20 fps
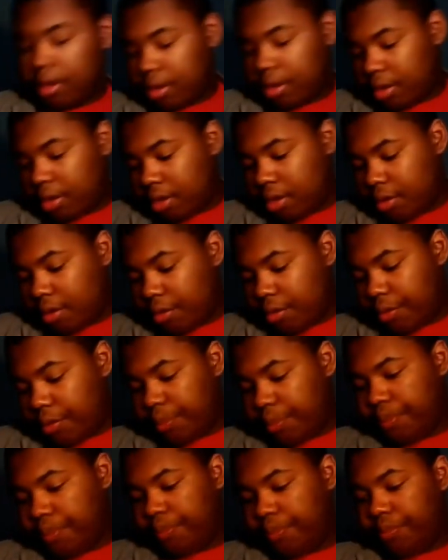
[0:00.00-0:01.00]
So
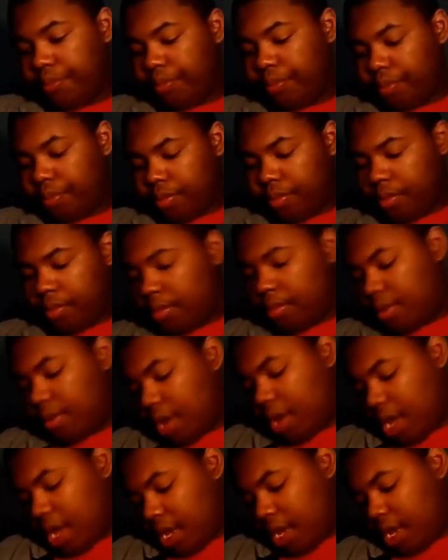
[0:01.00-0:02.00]

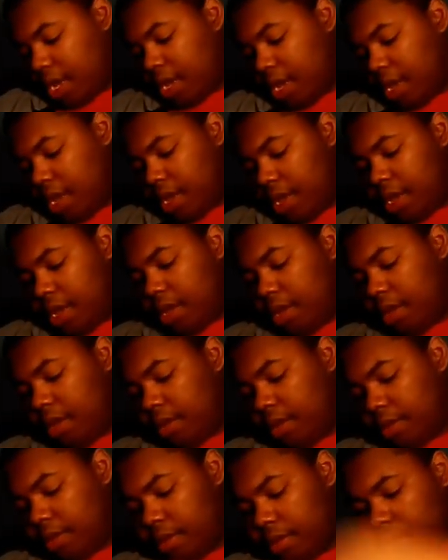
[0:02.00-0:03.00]
I
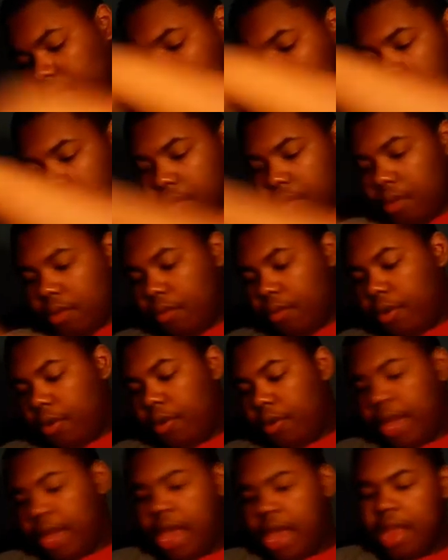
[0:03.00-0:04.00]

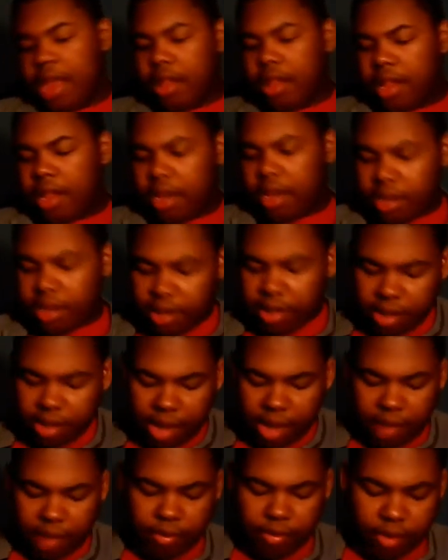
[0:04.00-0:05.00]
will end this
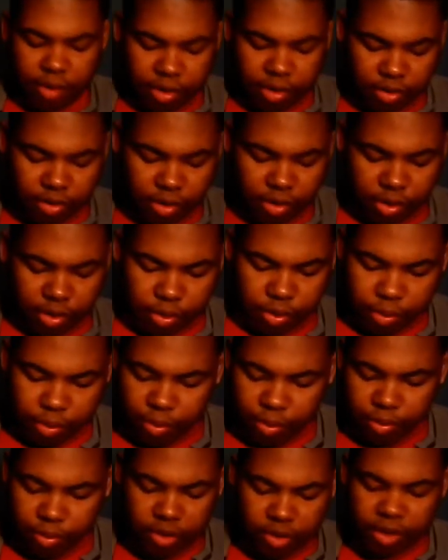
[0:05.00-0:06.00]
after I show
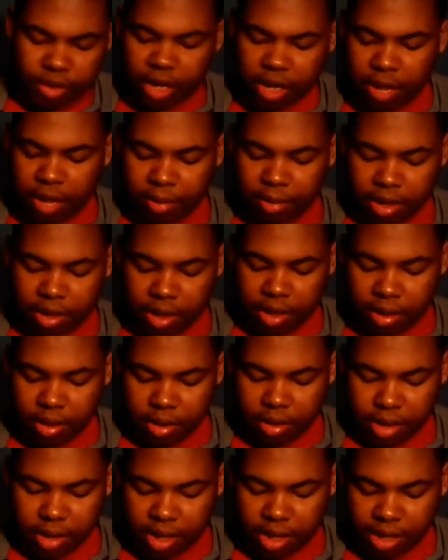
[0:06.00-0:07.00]
you just a couple of
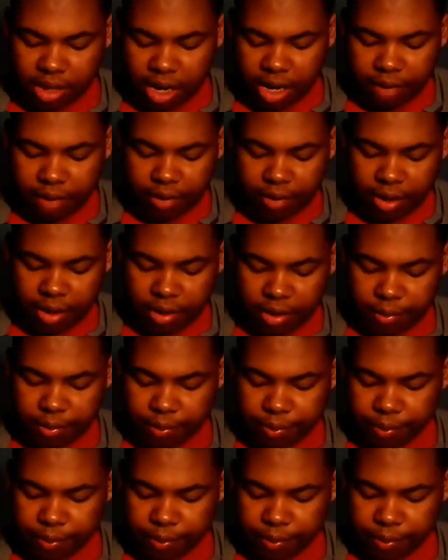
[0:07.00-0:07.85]
other things that I've done.